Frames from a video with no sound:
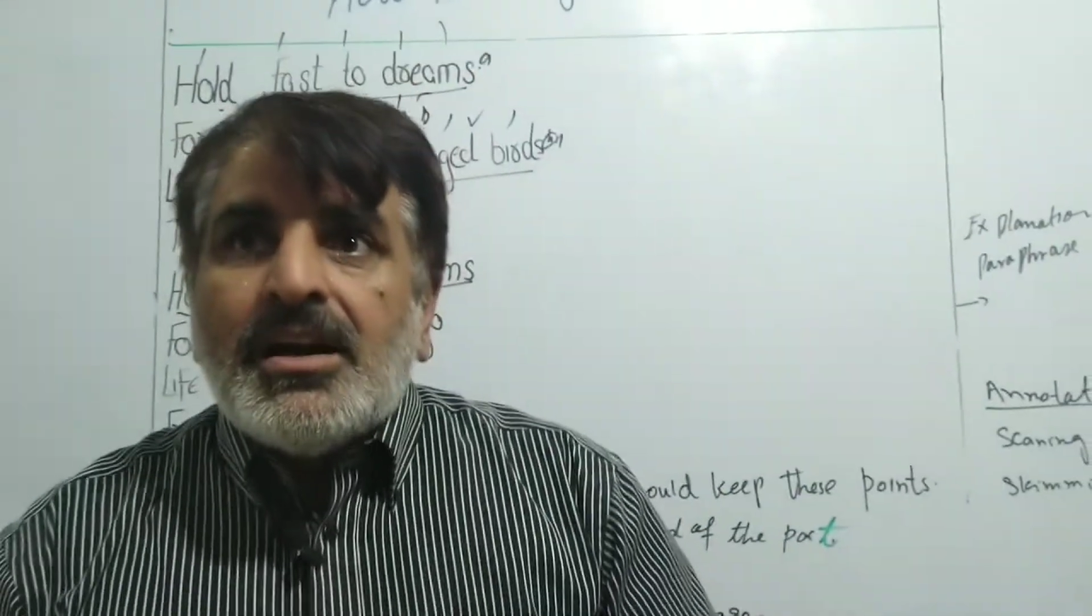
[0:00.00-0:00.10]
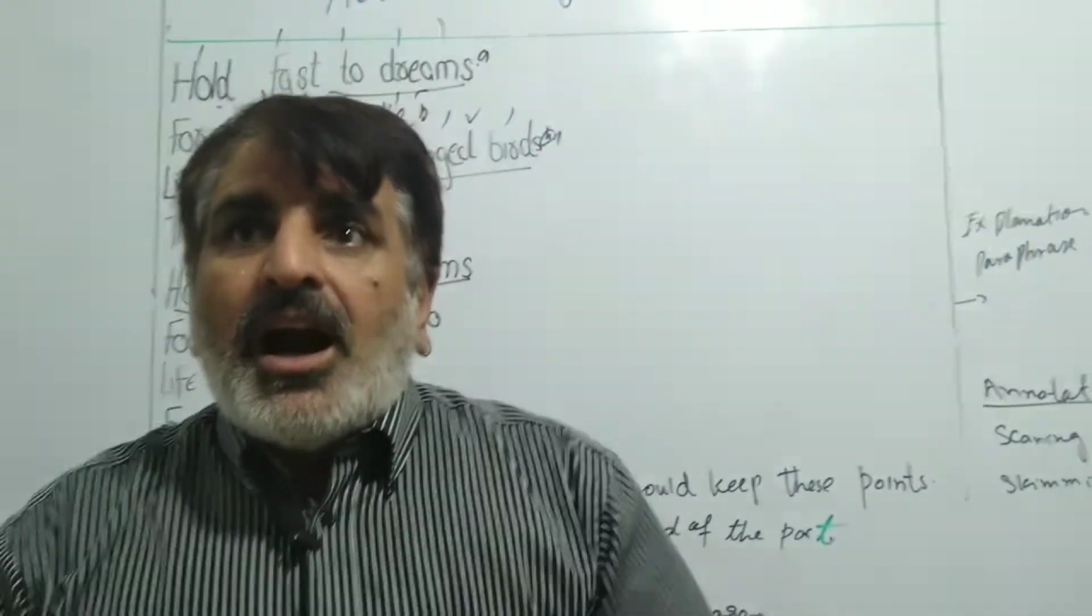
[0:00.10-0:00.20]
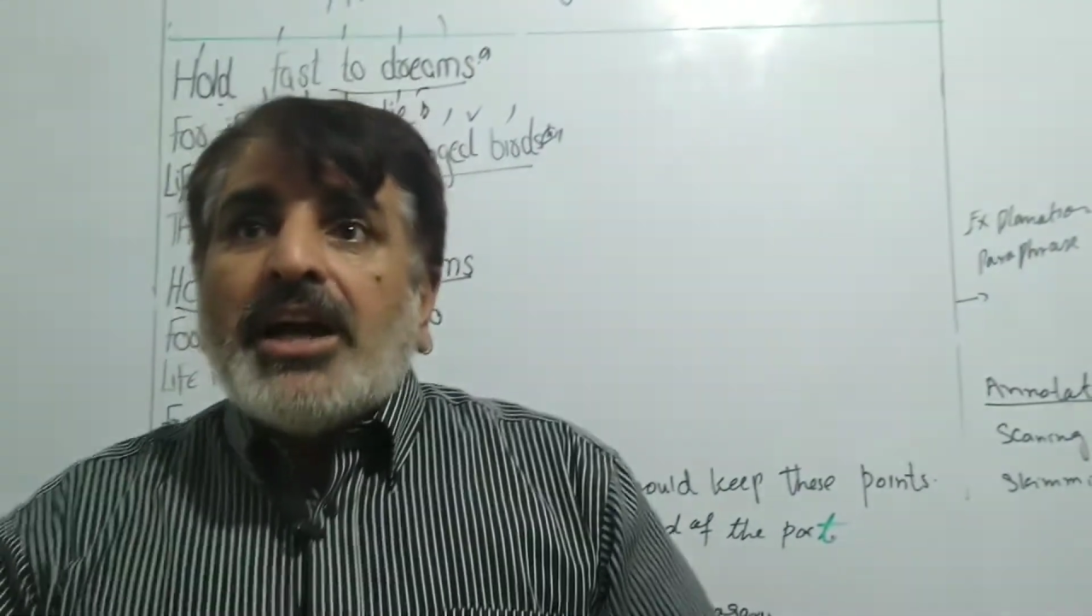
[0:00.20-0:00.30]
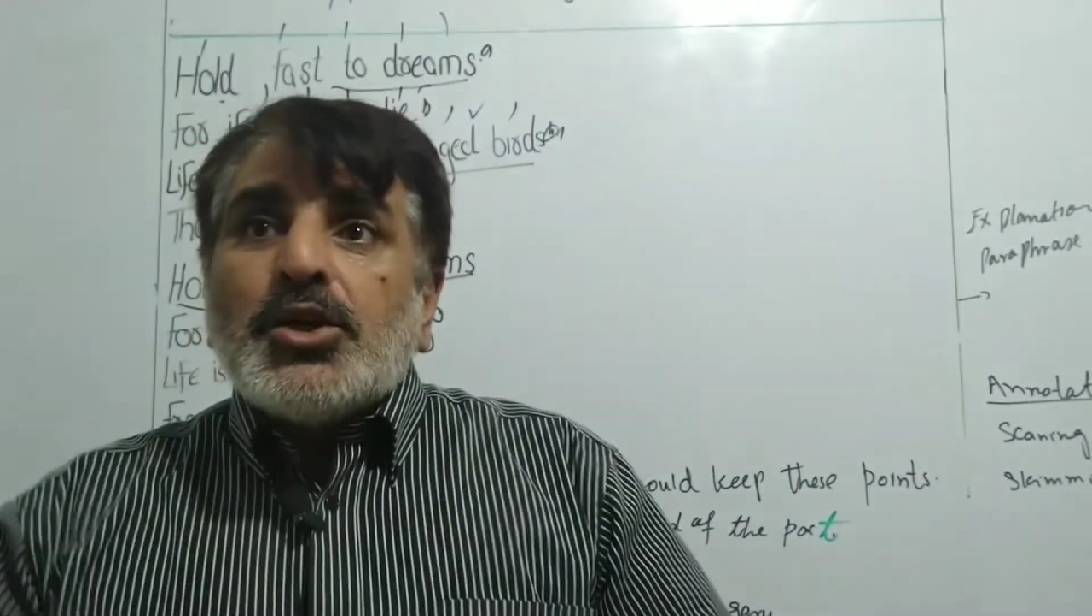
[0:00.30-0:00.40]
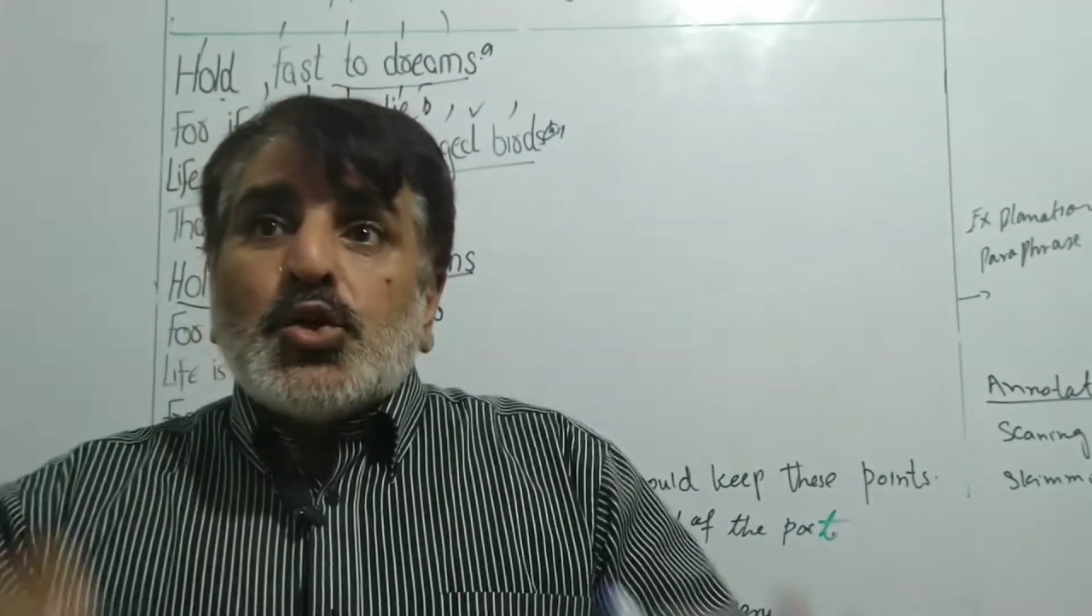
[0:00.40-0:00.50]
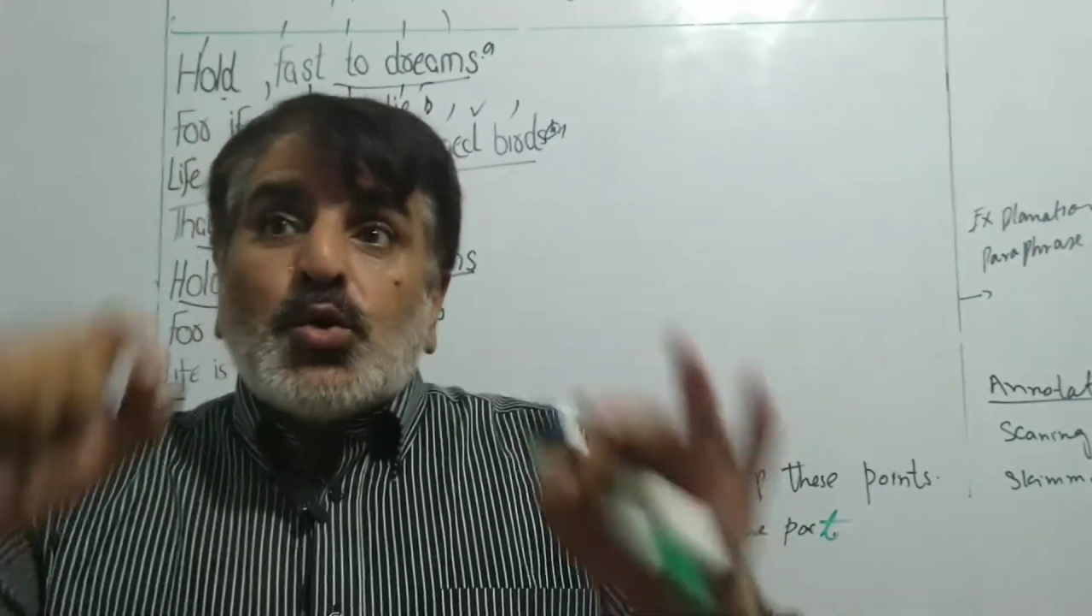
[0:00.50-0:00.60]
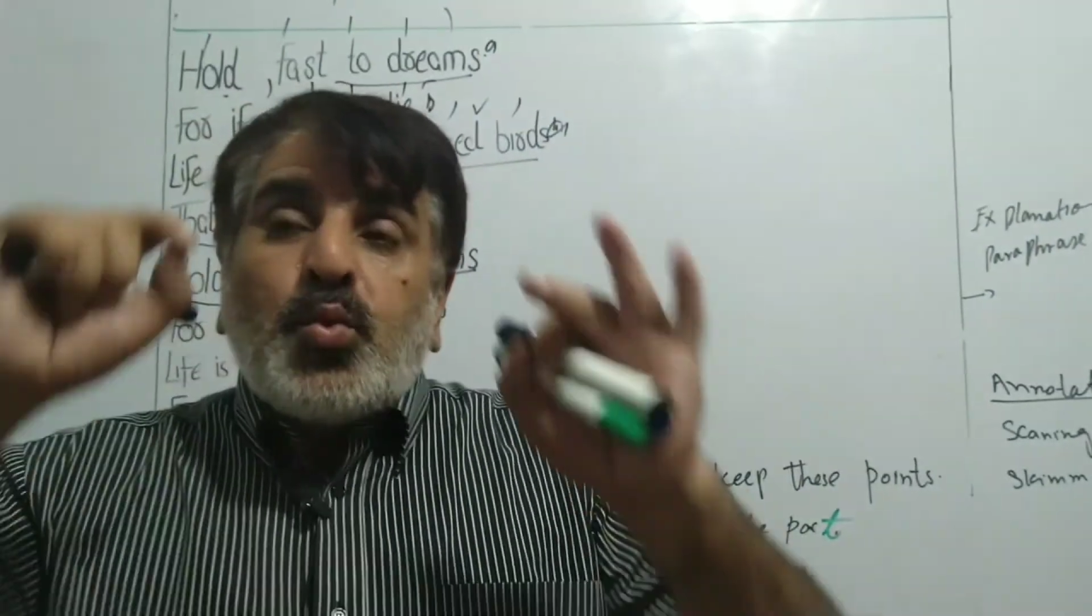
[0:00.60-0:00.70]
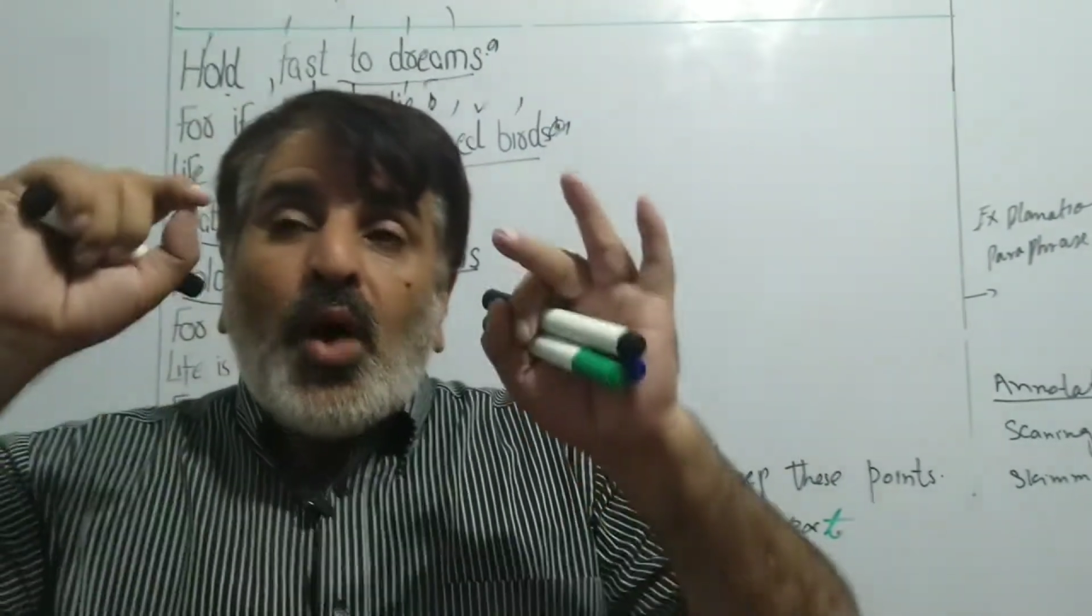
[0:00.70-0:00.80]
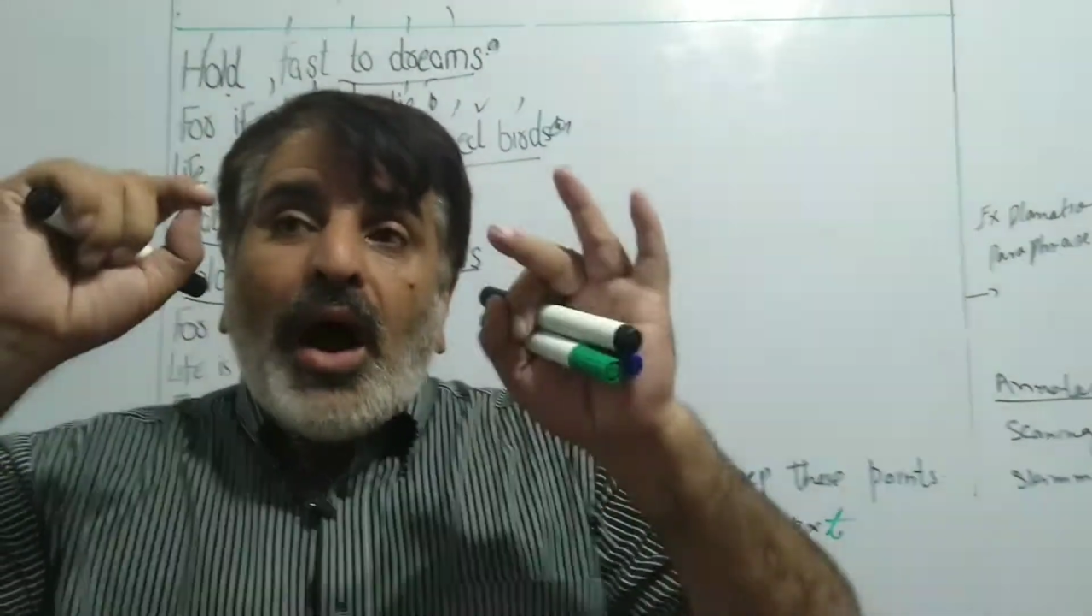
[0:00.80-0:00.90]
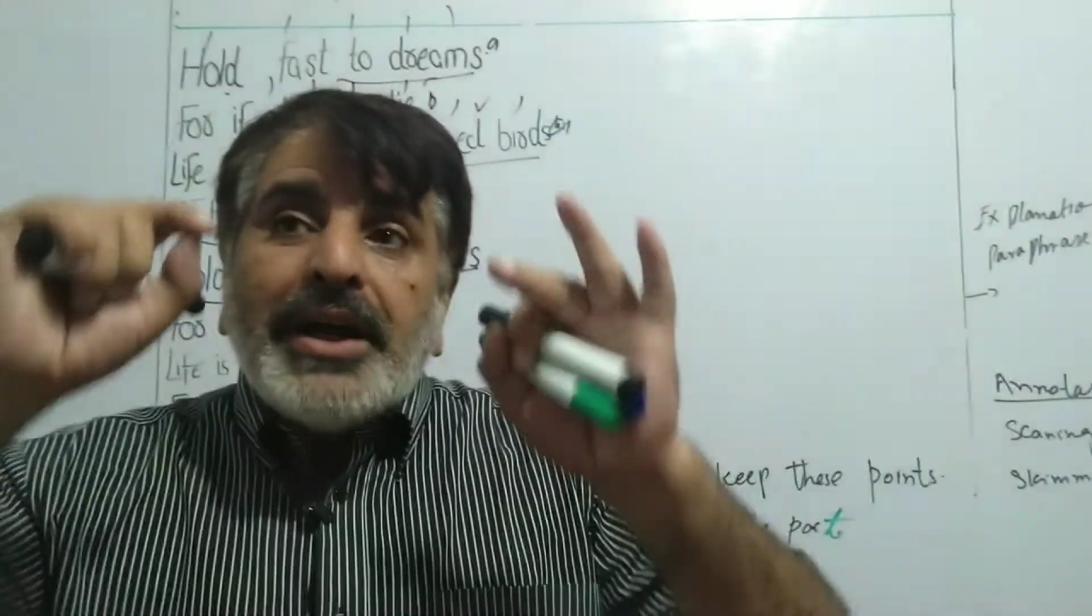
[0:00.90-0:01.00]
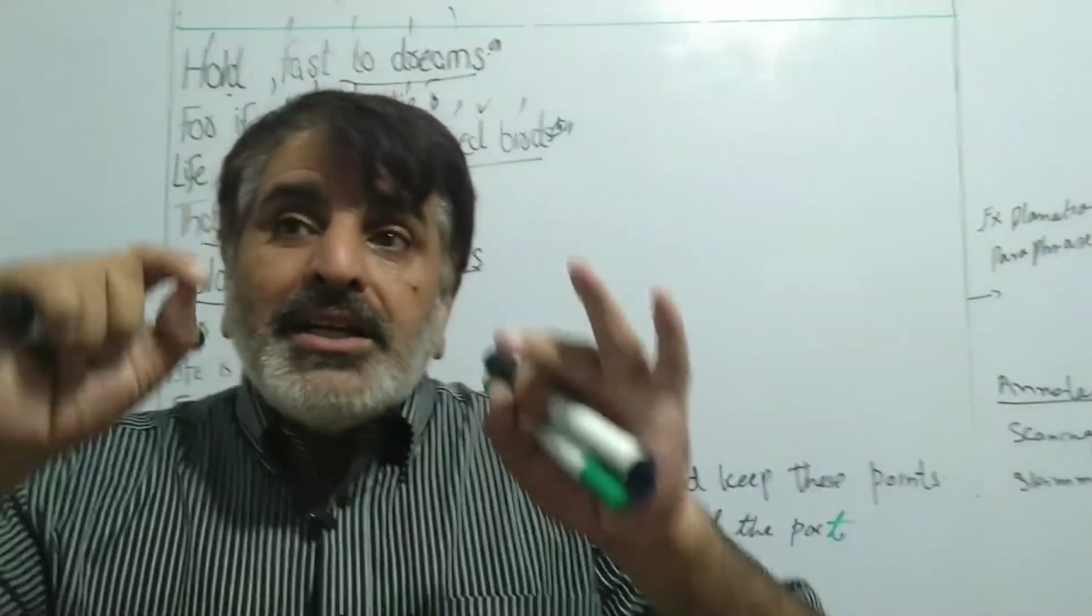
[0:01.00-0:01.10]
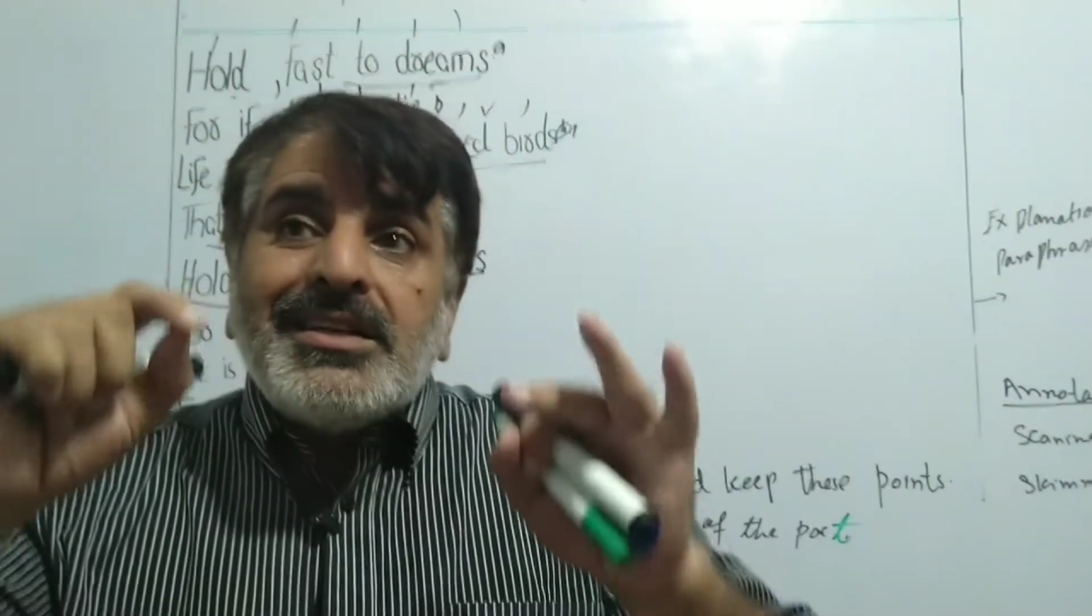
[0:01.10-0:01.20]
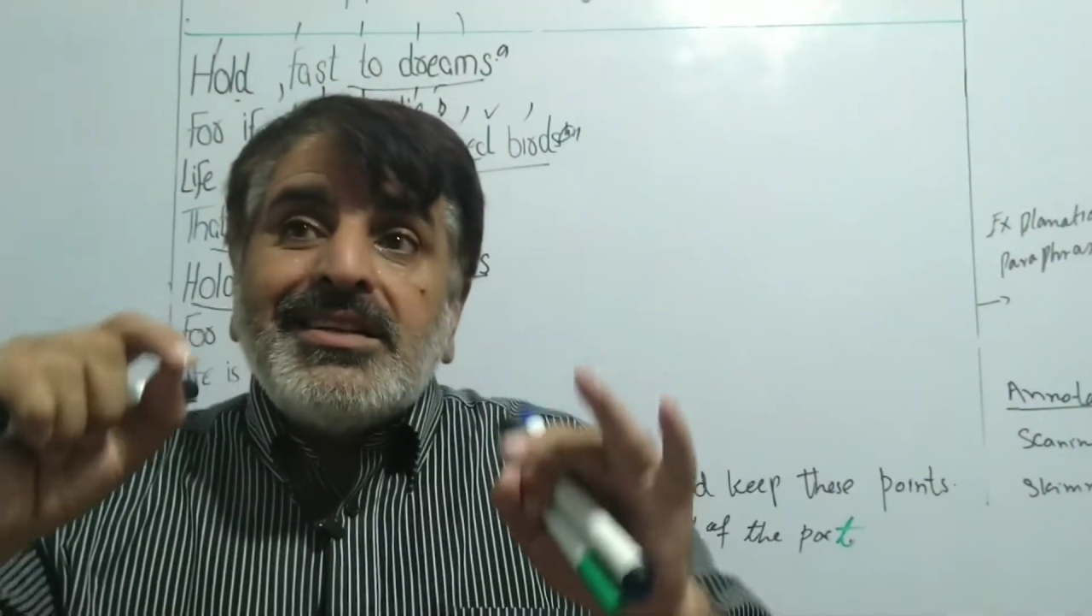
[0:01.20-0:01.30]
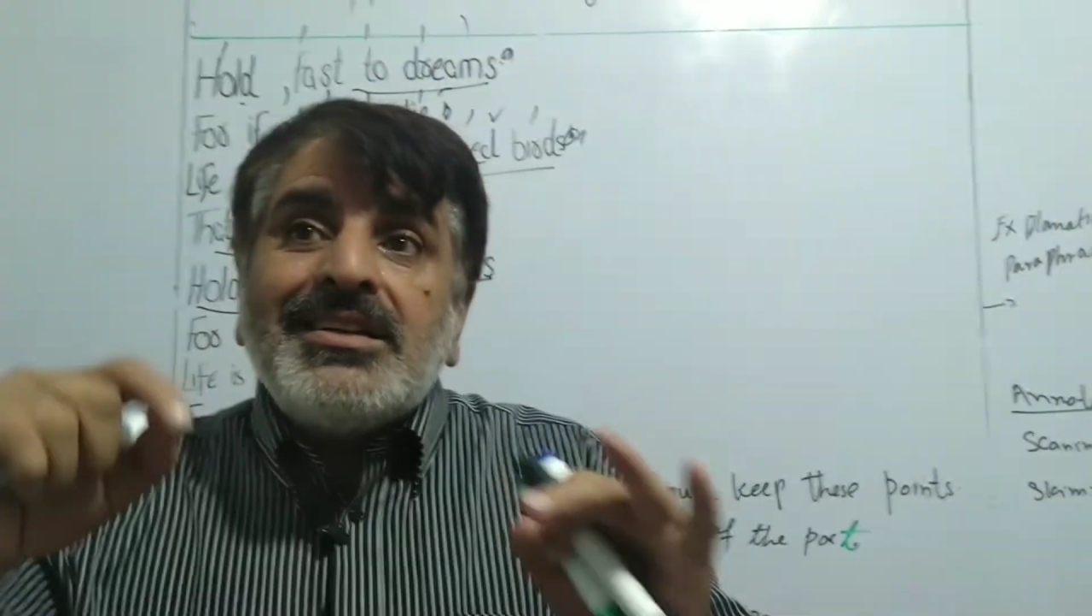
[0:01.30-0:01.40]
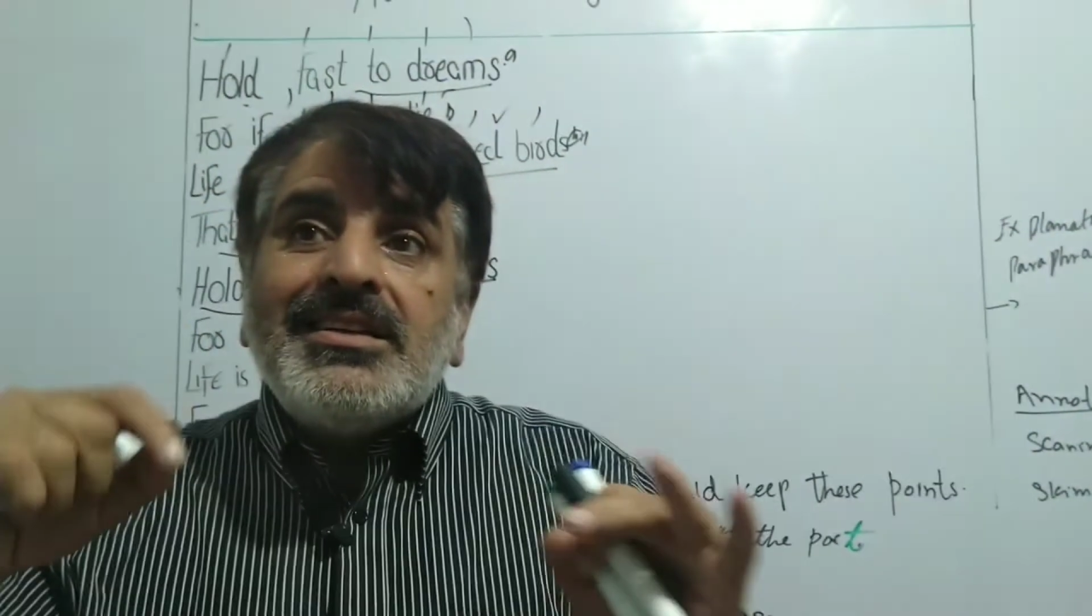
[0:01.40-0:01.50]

I should find